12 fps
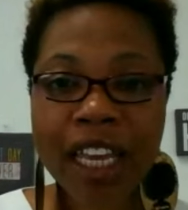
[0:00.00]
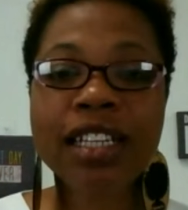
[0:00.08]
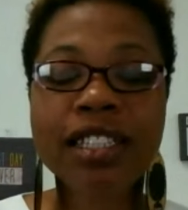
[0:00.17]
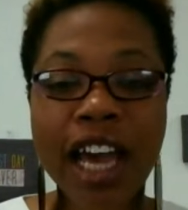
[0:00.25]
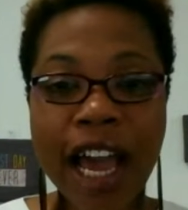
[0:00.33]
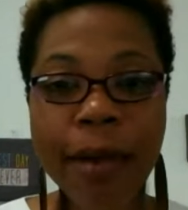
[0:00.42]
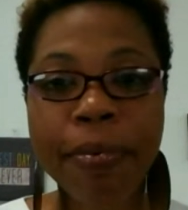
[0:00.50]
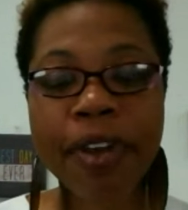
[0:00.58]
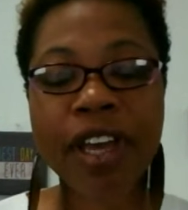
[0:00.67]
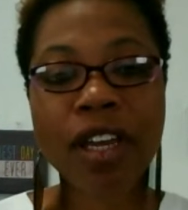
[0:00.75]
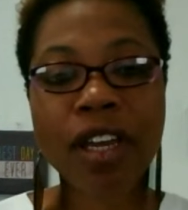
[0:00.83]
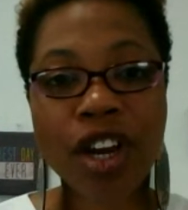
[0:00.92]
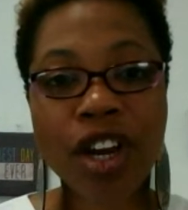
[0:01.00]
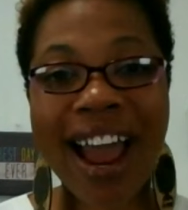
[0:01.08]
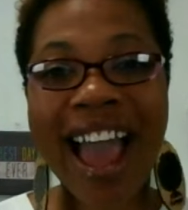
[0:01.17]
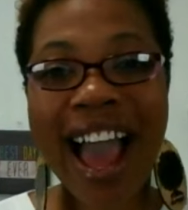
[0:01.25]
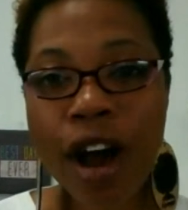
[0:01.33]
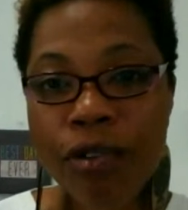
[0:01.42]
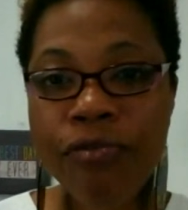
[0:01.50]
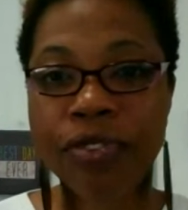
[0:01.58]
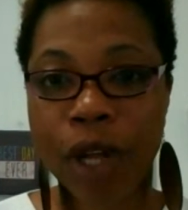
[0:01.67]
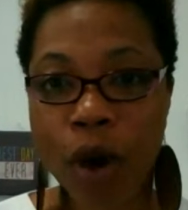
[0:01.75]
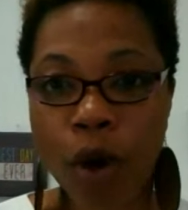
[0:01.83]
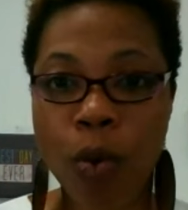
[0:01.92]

and type in your outflow.